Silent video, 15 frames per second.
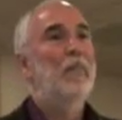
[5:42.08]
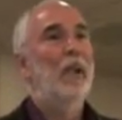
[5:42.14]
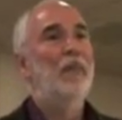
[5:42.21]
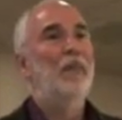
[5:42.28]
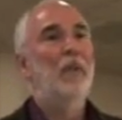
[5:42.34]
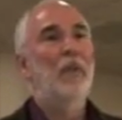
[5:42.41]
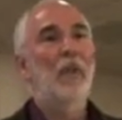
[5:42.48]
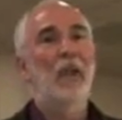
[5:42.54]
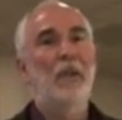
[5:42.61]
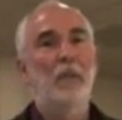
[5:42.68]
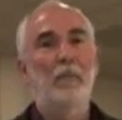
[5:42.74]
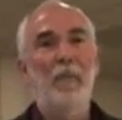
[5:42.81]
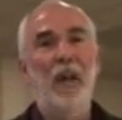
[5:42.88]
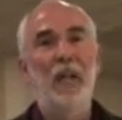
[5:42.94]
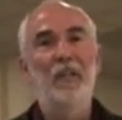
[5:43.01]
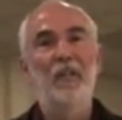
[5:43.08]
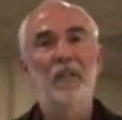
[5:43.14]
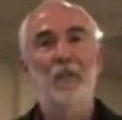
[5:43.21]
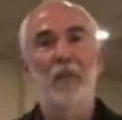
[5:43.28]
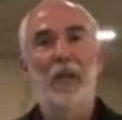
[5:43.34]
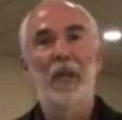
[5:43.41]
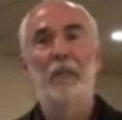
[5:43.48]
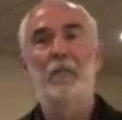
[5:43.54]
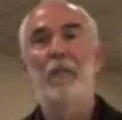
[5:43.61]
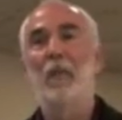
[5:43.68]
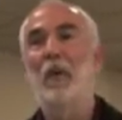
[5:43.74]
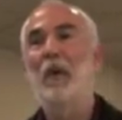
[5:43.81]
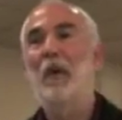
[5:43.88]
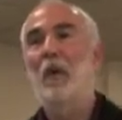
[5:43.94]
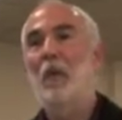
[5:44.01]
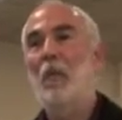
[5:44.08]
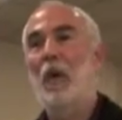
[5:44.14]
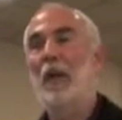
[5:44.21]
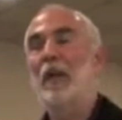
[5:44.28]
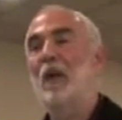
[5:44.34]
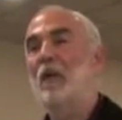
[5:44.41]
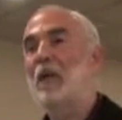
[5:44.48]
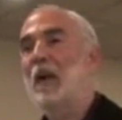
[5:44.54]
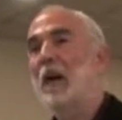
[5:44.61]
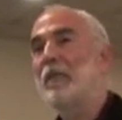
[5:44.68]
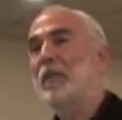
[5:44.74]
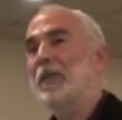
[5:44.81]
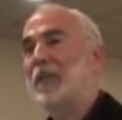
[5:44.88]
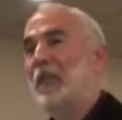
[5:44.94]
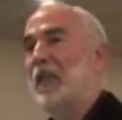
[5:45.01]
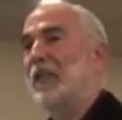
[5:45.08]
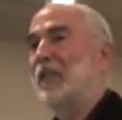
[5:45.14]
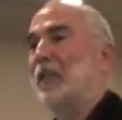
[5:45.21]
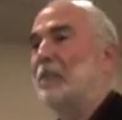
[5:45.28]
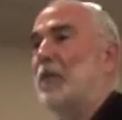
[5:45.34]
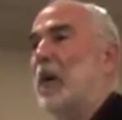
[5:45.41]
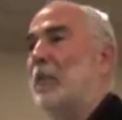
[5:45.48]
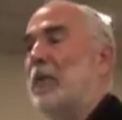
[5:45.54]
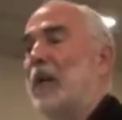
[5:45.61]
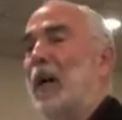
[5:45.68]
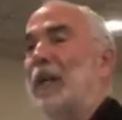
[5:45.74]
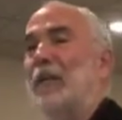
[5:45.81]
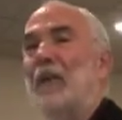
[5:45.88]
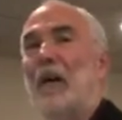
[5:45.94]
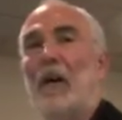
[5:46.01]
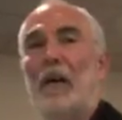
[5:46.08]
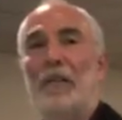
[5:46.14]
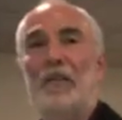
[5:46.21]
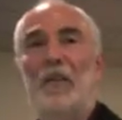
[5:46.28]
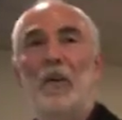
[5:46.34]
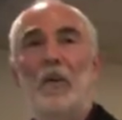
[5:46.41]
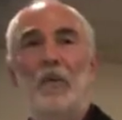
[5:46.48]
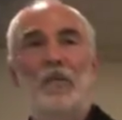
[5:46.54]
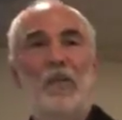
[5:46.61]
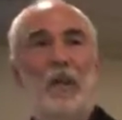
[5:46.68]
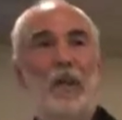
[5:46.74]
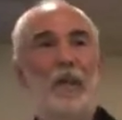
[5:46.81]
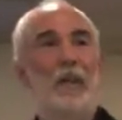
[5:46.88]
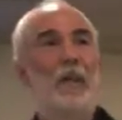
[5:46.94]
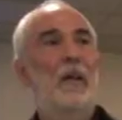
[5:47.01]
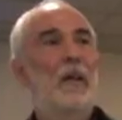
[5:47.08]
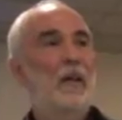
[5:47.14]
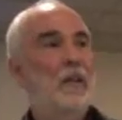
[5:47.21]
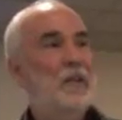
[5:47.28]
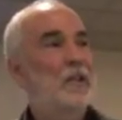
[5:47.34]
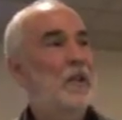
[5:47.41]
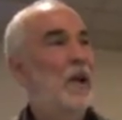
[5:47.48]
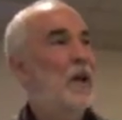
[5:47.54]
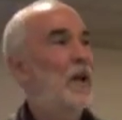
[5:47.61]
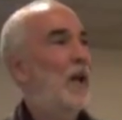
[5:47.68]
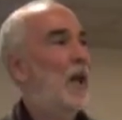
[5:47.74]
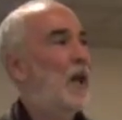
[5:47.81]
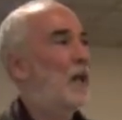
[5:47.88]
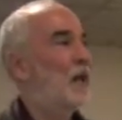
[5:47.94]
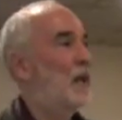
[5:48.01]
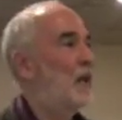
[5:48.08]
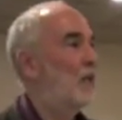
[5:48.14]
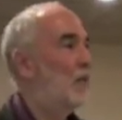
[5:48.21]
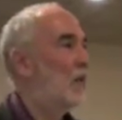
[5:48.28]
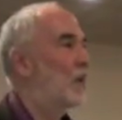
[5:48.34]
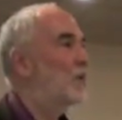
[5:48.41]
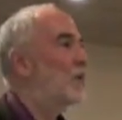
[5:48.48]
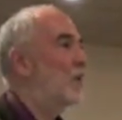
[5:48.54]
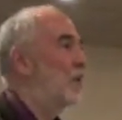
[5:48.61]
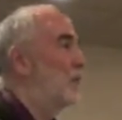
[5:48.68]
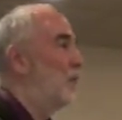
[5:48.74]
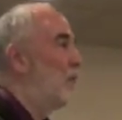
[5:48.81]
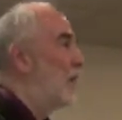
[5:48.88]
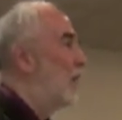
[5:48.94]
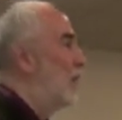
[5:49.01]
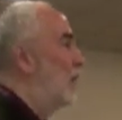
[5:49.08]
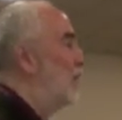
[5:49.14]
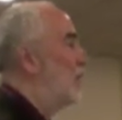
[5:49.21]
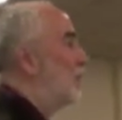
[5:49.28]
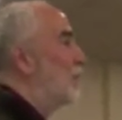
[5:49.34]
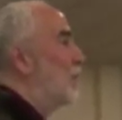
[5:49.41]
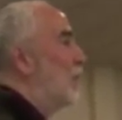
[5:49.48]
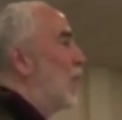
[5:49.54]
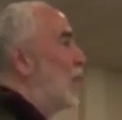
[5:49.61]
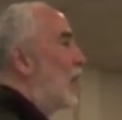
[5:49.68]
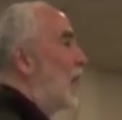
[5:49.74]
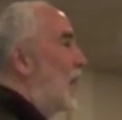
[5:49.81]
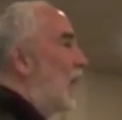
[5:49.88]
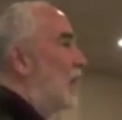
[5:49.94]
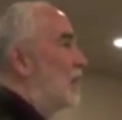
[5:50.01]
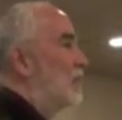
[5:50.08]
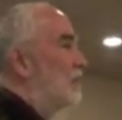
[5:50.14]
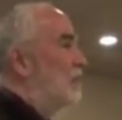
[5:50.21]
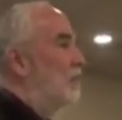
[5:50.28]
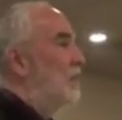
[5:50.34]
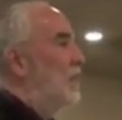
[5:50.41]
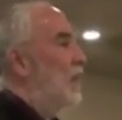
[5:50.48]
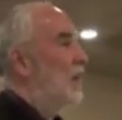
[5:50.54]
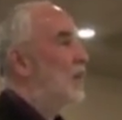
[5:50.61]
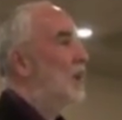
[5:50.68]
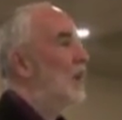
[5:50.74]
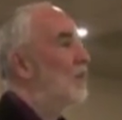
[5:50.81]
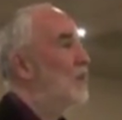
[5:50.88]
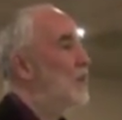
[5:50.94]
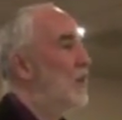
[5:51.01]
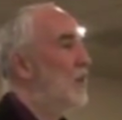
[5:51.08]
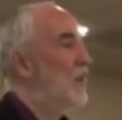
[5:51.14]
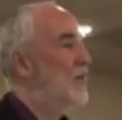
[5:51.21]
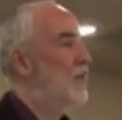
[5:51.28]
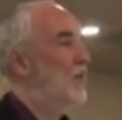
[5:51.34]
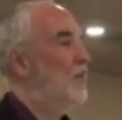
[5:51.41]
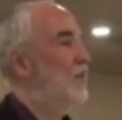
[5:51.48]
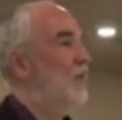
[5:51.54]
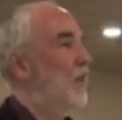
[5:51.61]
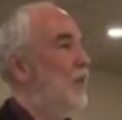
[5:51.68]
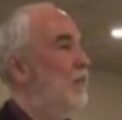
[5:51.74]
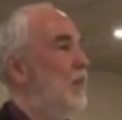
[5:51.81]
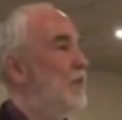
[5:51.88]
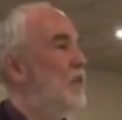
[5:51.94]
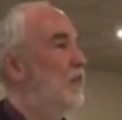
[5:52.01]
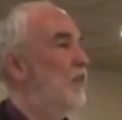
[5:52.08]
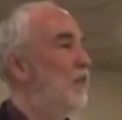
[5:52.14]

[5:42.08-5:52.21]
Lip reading: if you look at the mainstream radio coverage of this, it's probably on talk shows like Sean Hannity or Rush Limbaugh. And their coverage of this is very much